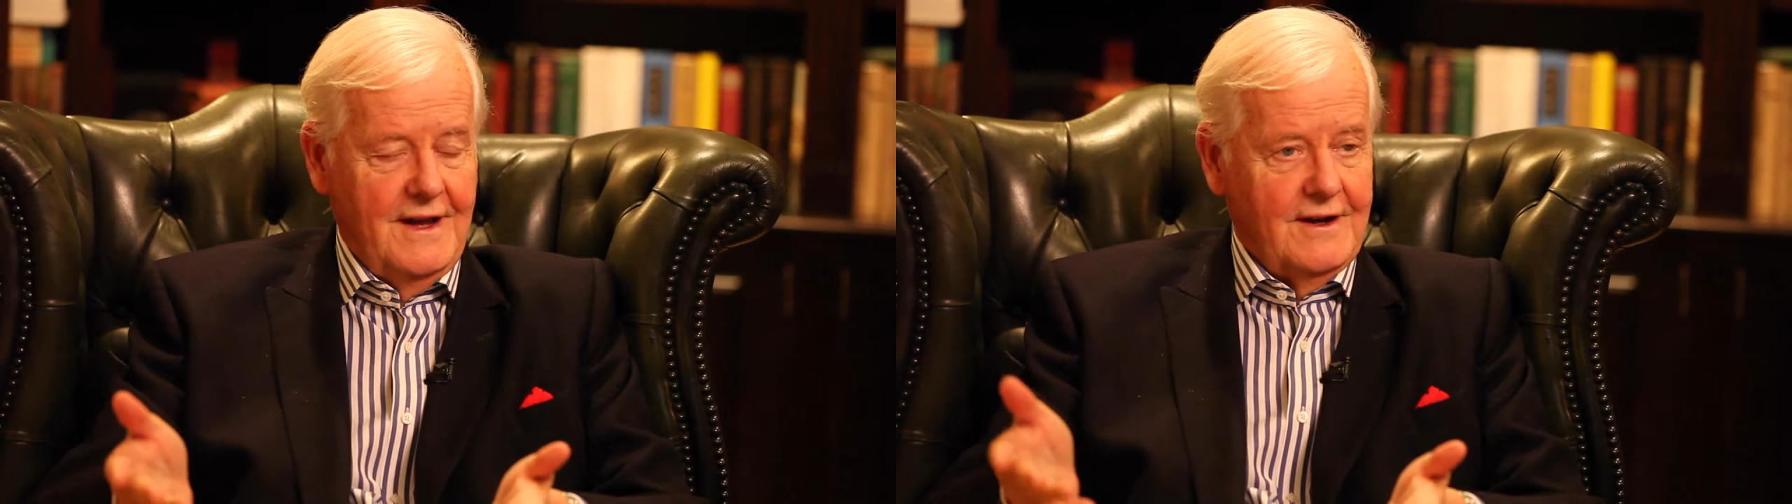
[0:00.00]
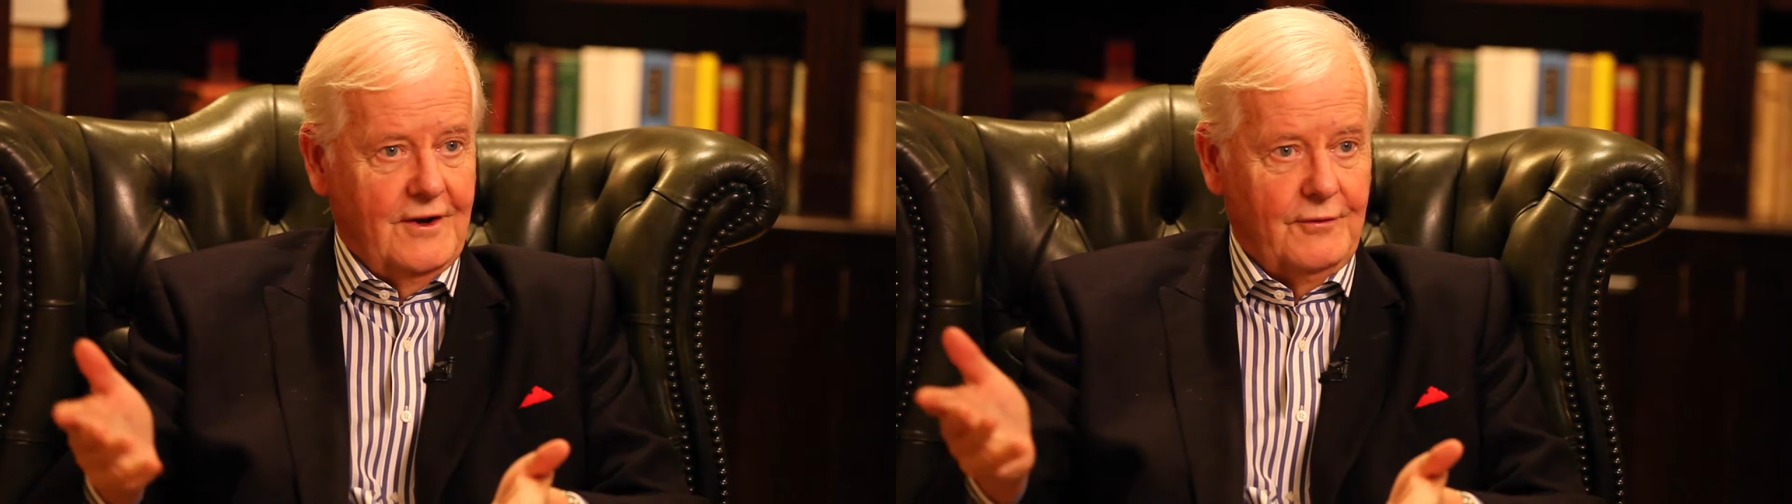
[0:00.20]

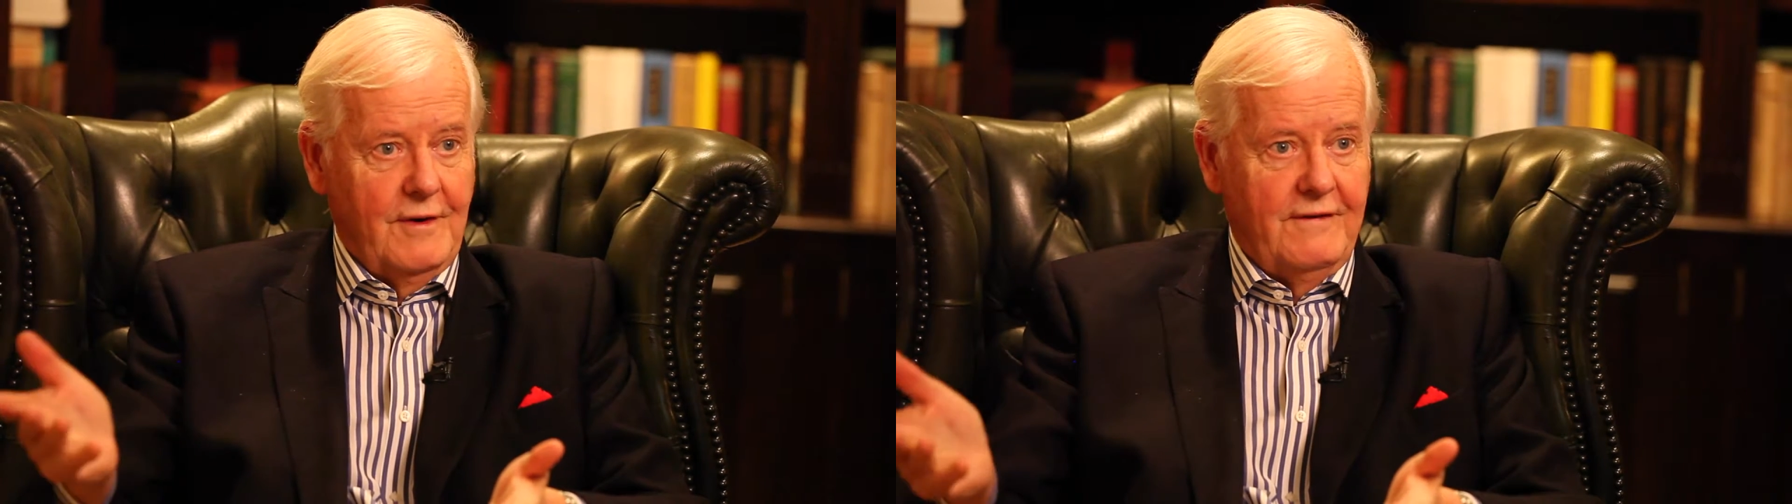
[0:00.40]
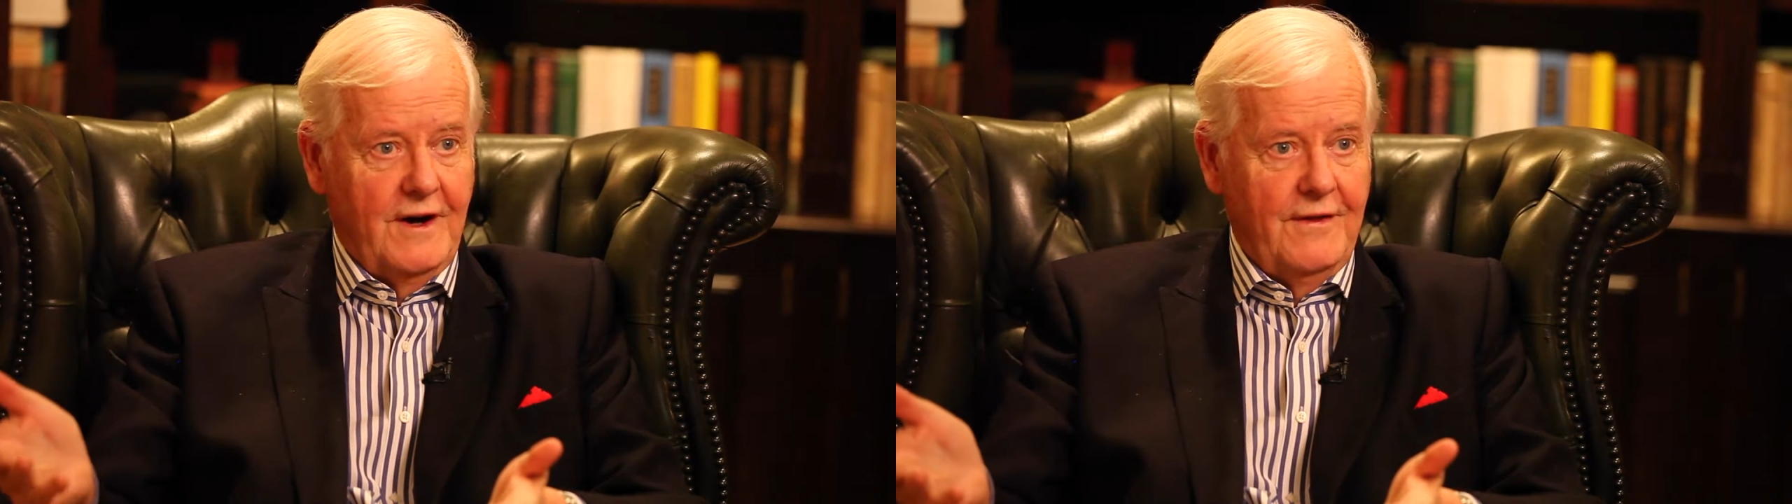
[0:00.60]
because
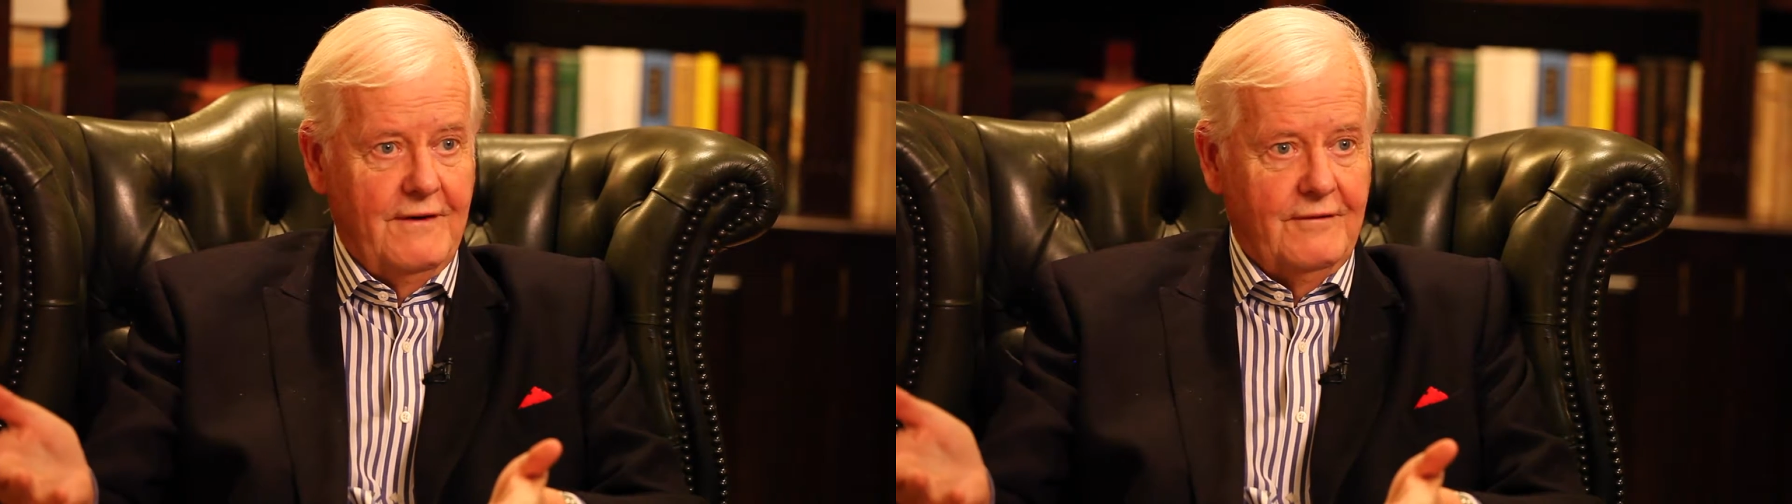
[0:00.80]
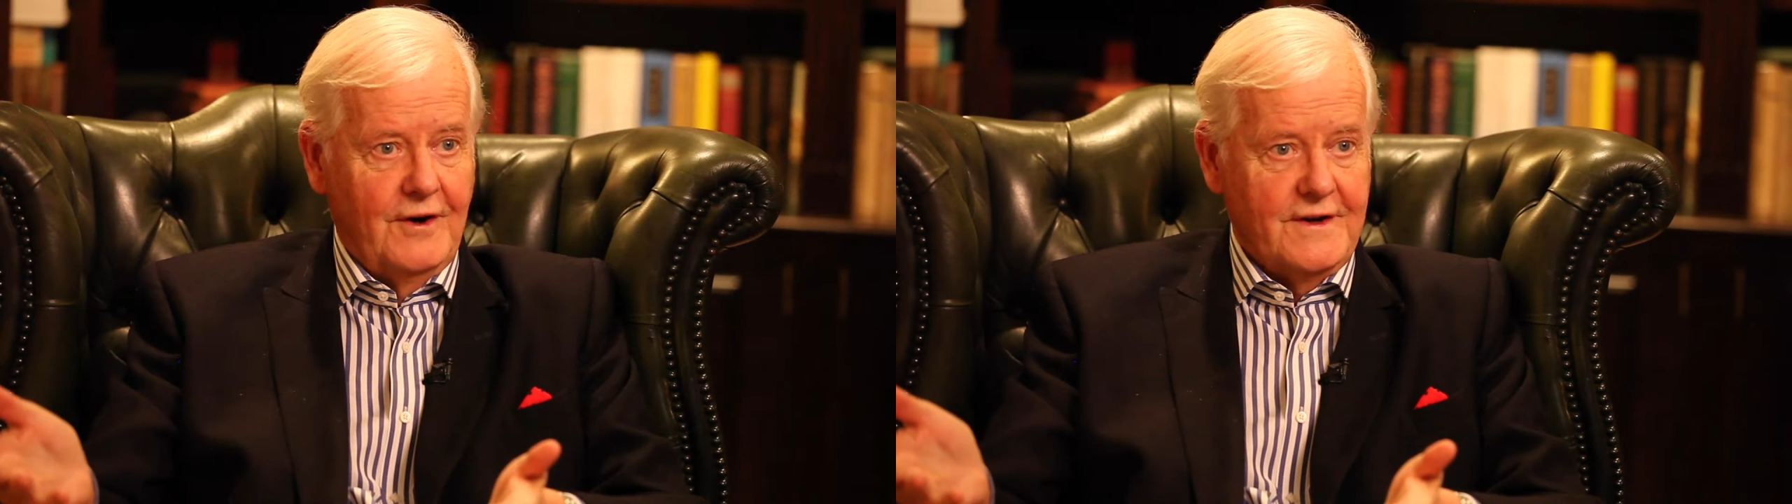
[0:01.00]
we've heard the
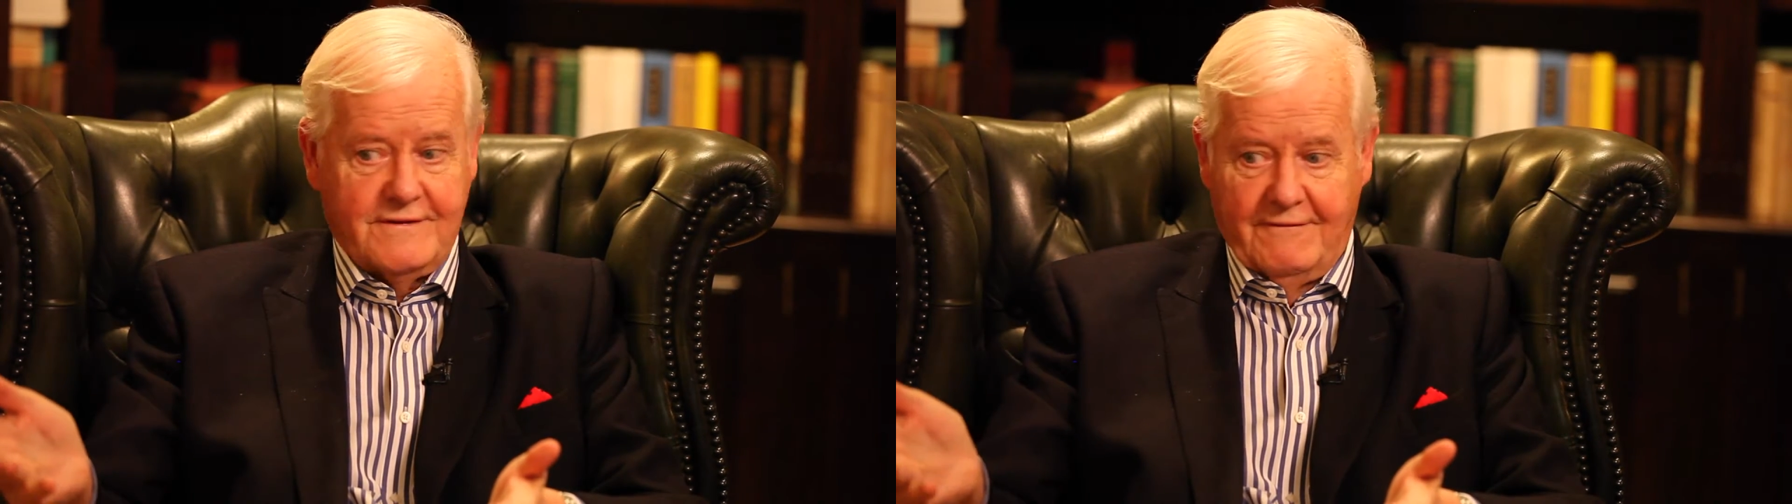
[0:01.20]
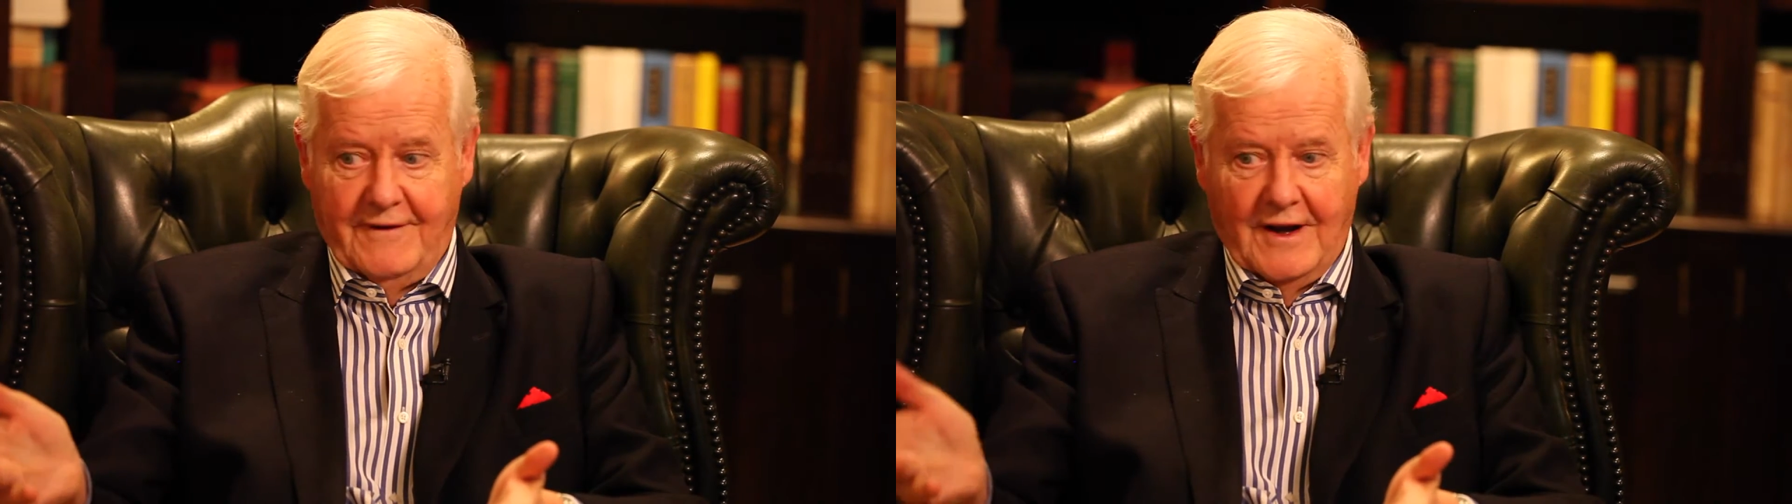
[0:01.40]
voice,
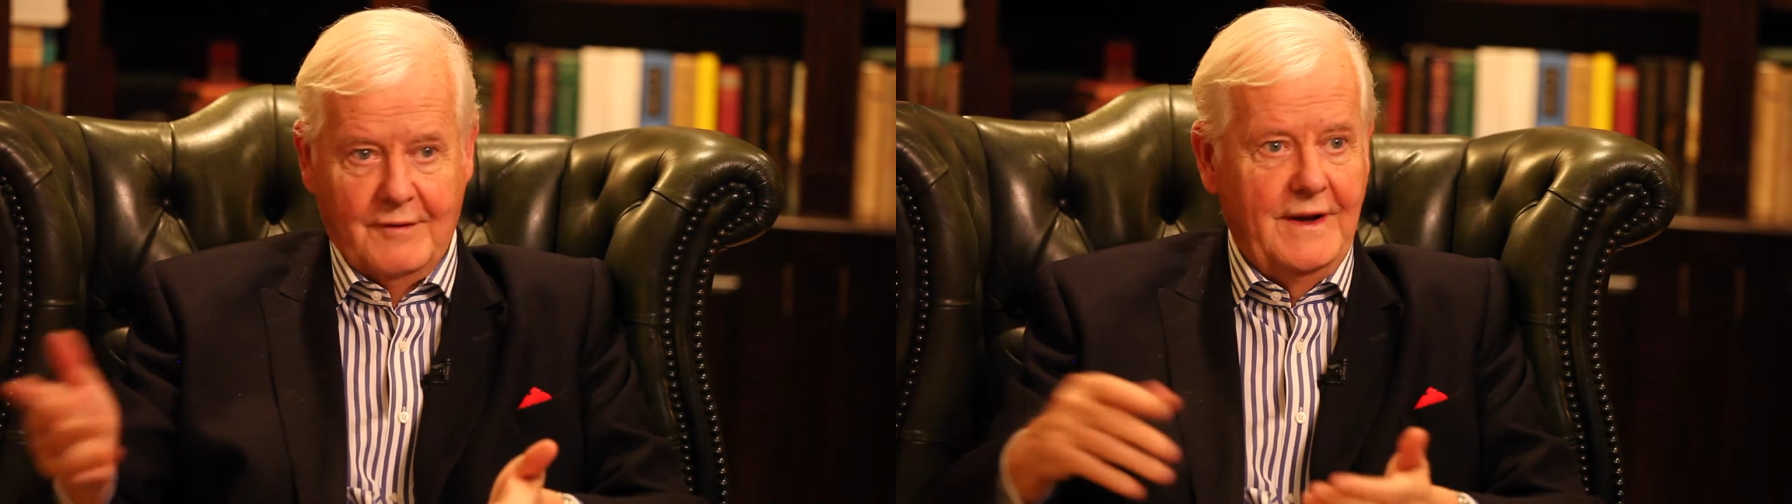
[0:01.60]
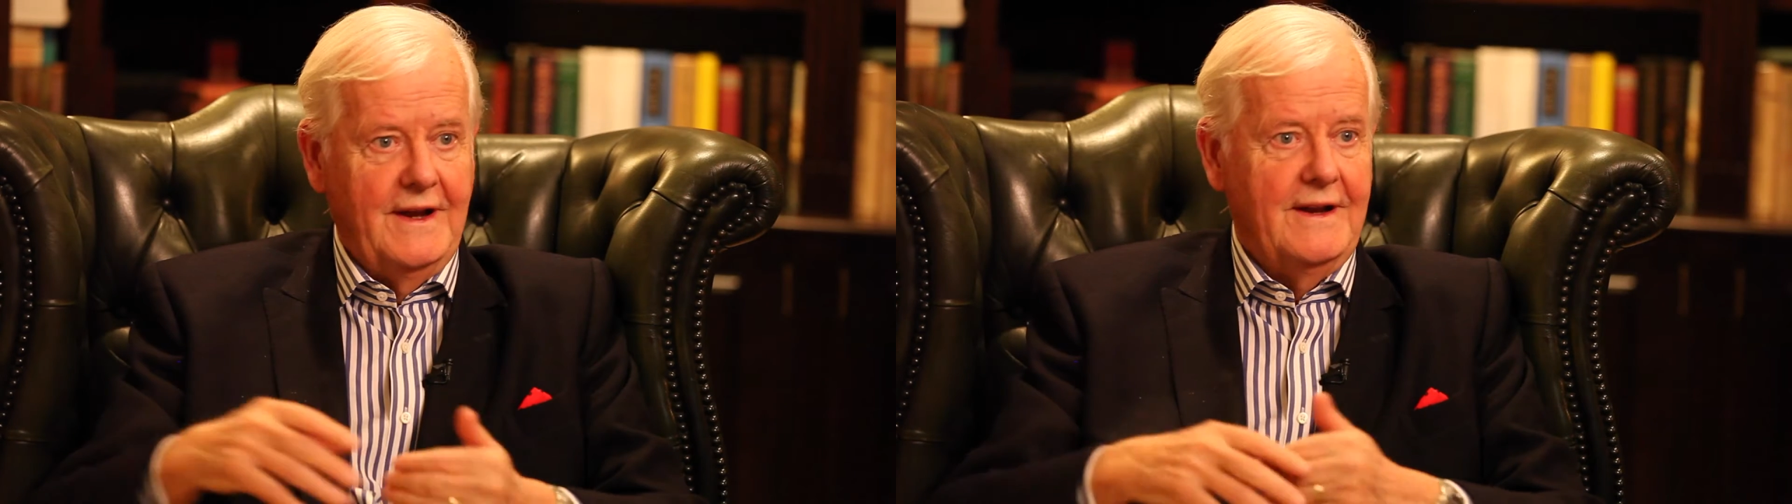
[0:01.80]
follow
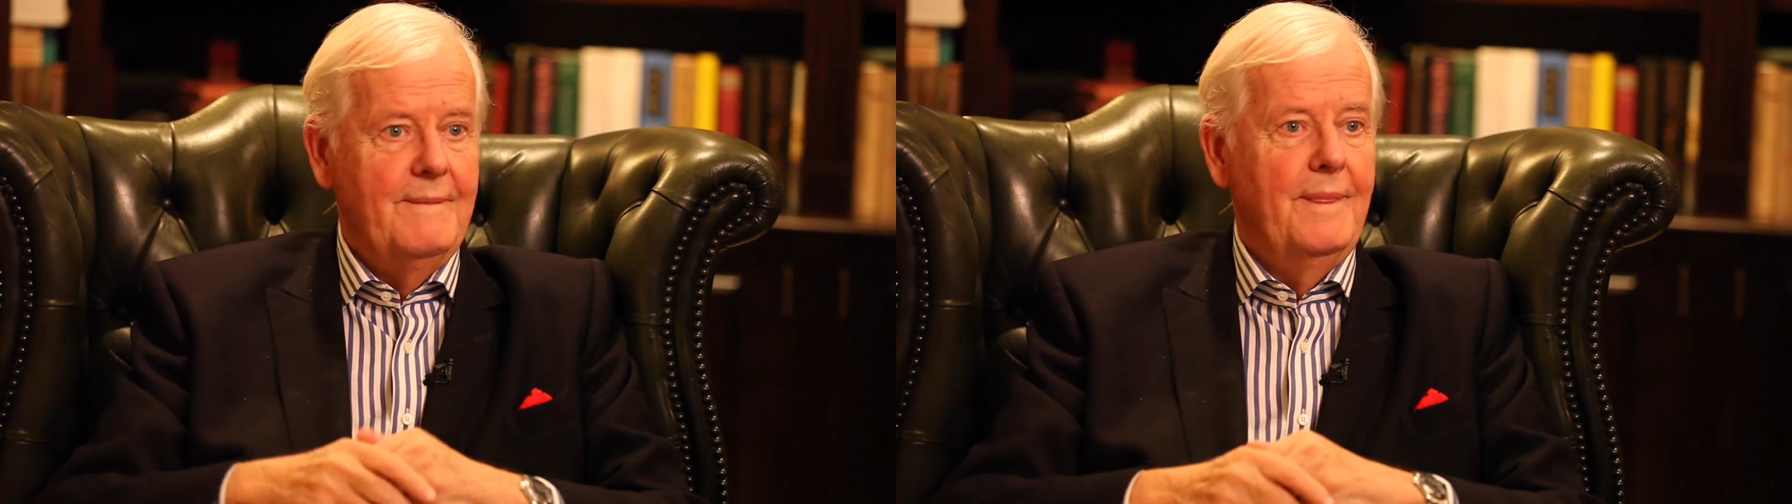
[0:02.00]
me.